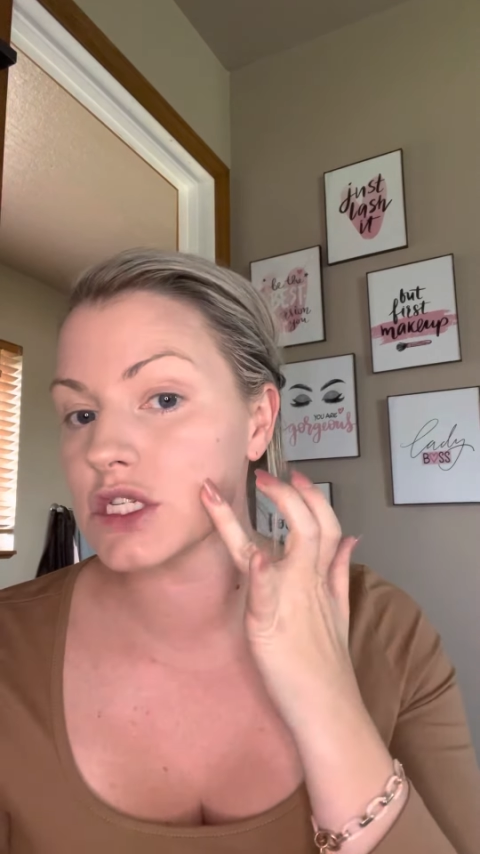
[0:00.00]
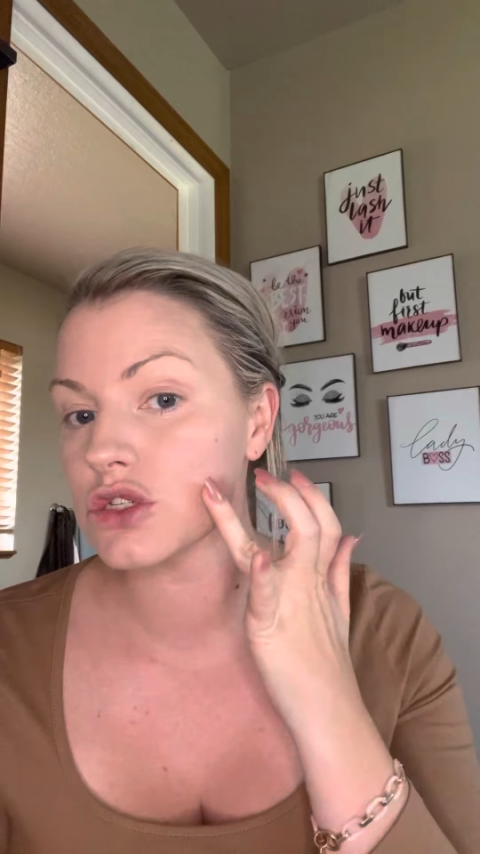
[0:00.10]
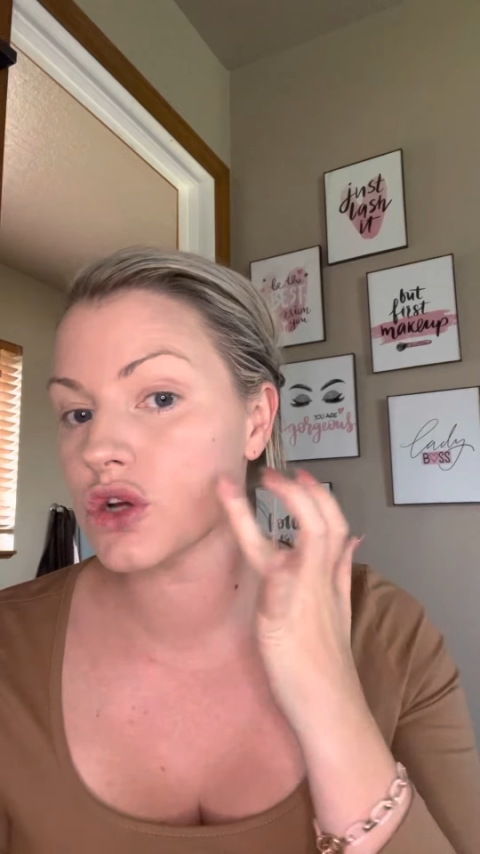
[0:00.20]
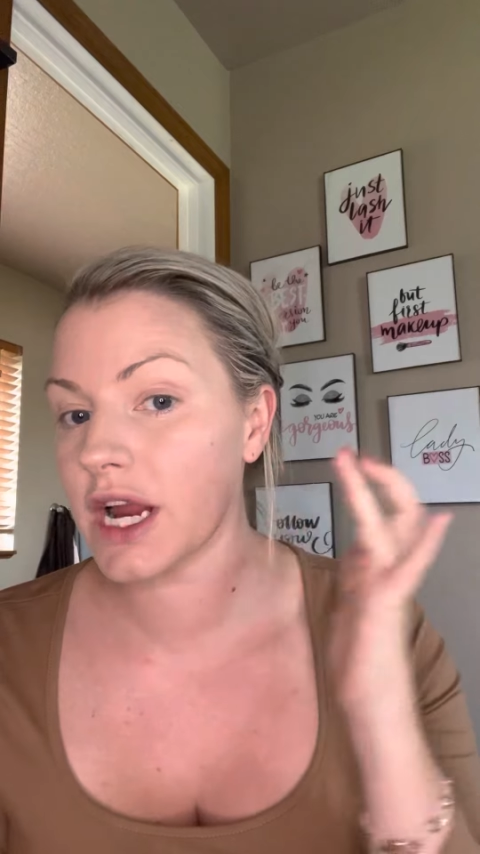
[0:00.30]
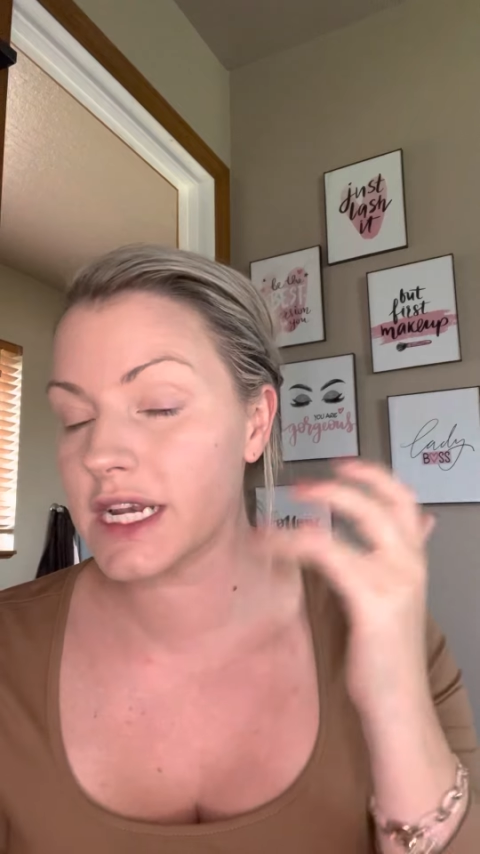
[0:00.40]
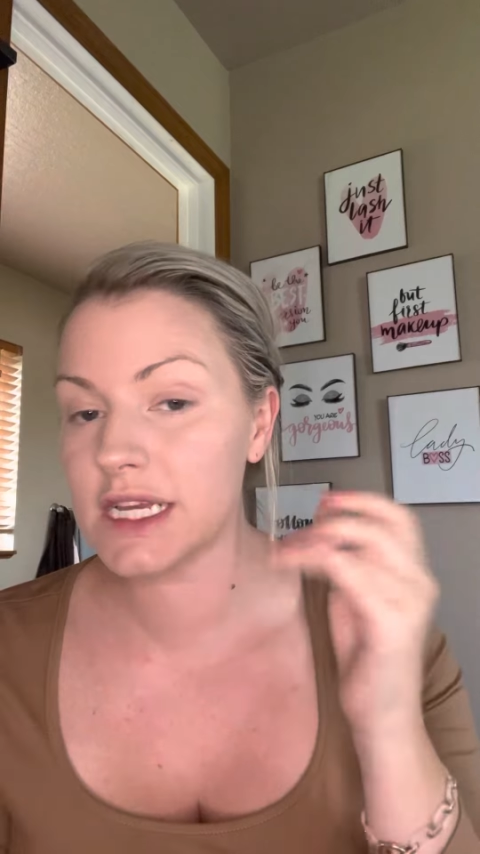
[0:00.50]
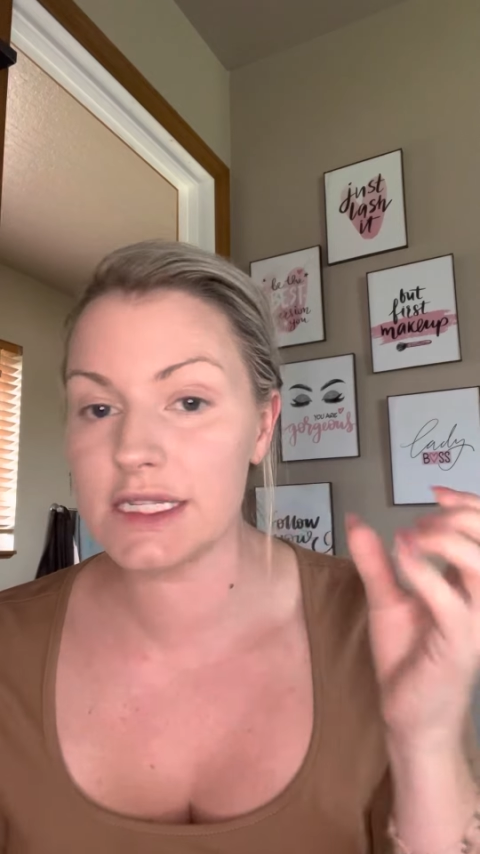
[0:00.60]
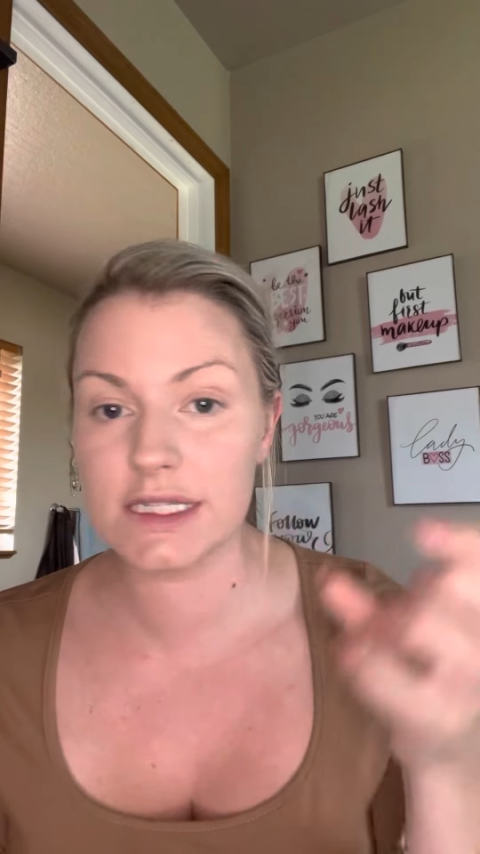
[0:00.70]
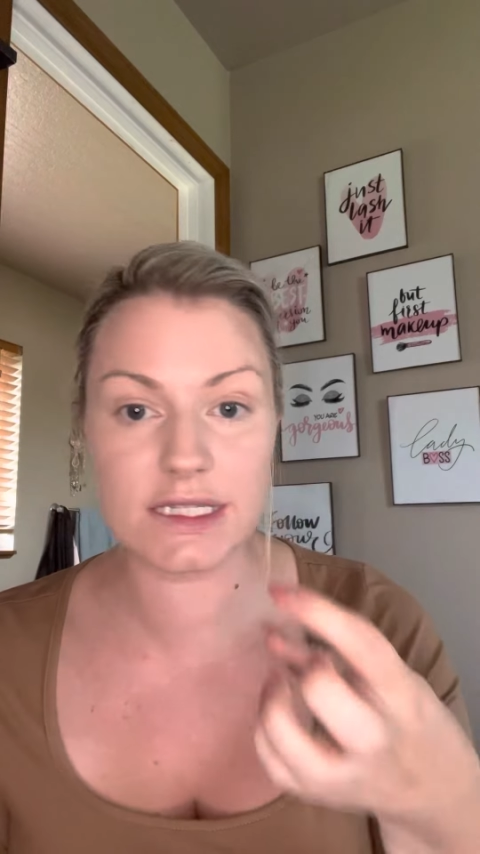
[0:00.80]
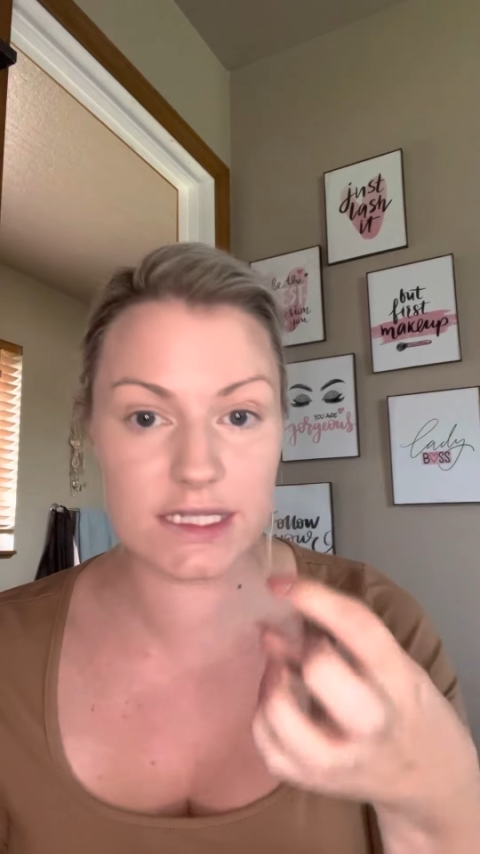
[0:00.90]
you're trying to
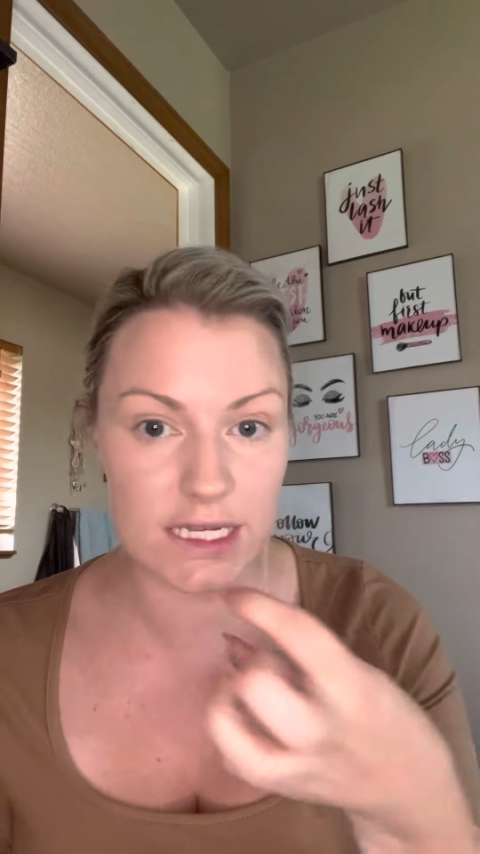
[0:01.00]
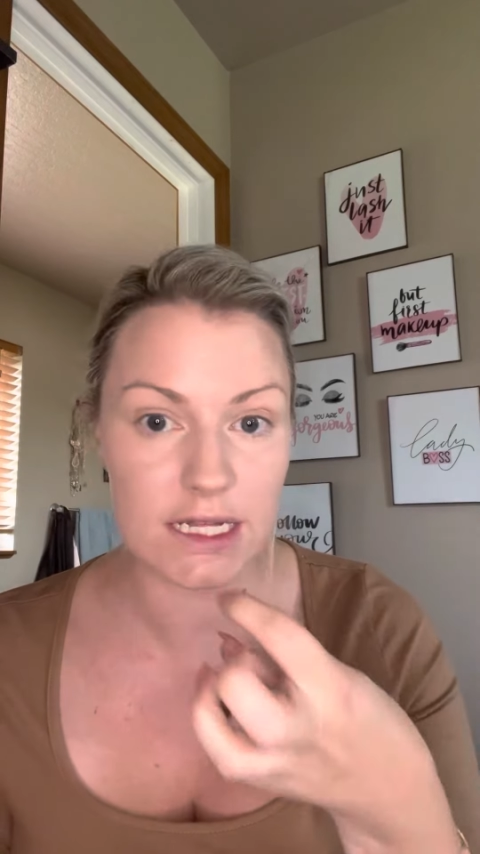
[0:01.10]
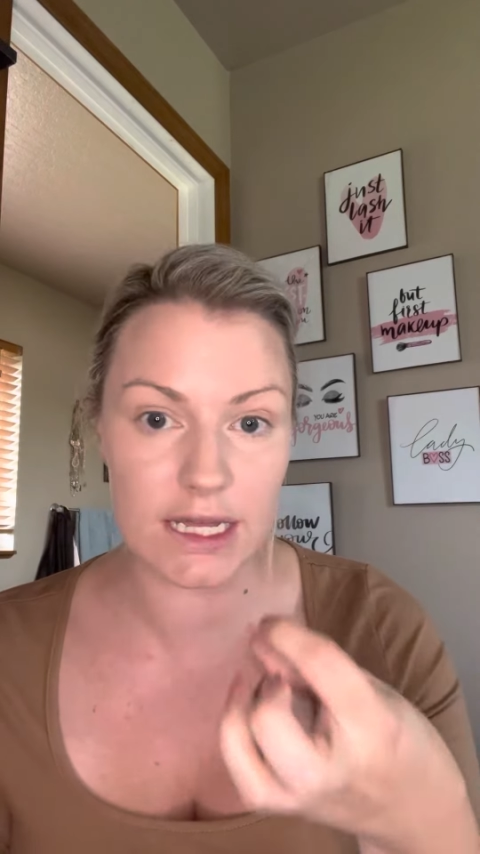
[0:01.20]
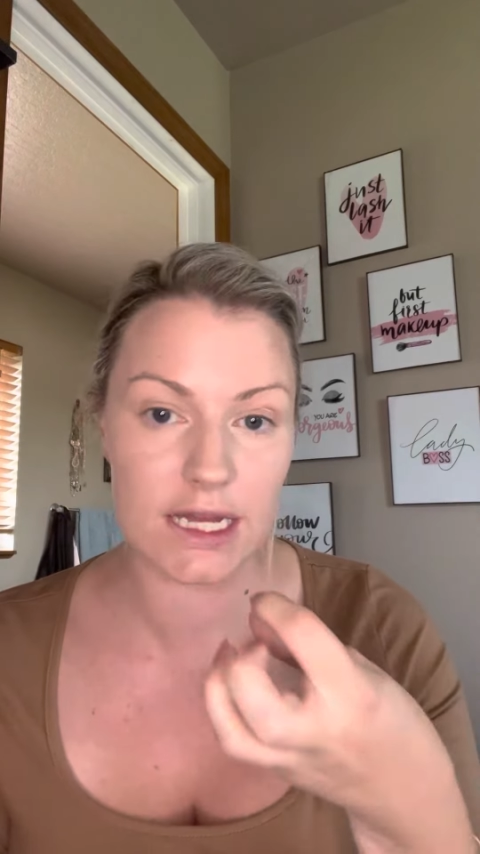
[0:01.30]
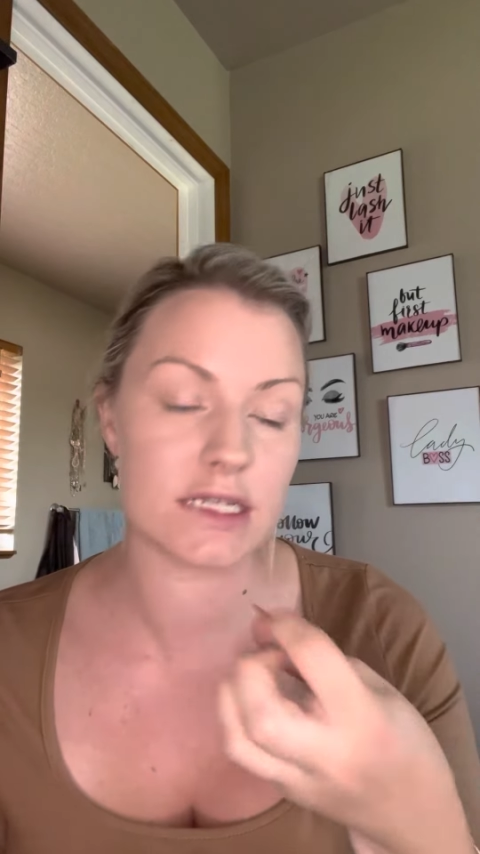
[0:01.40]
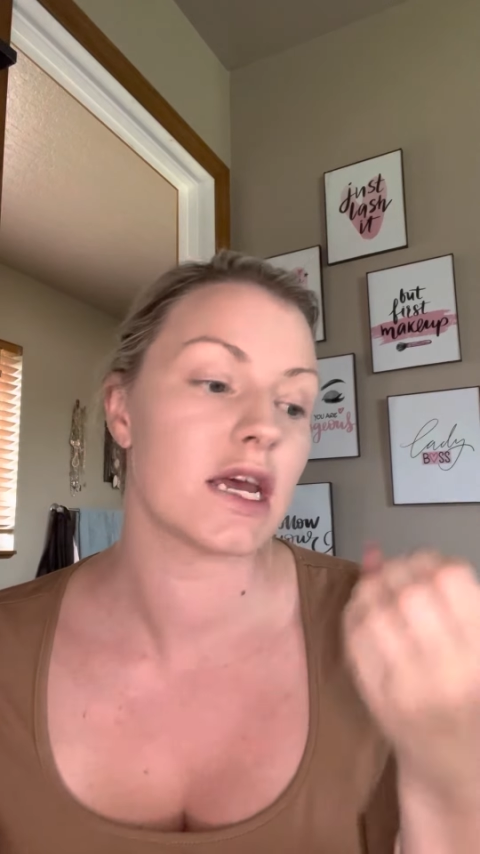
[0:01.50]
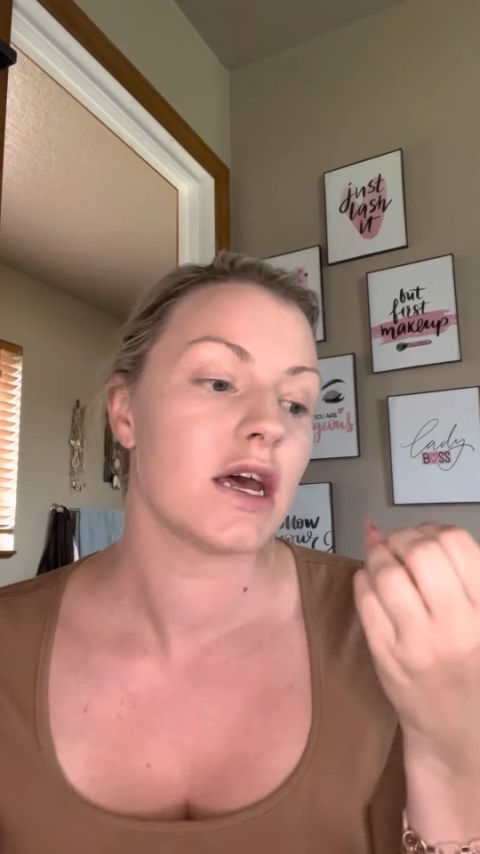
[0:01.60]
conceal it.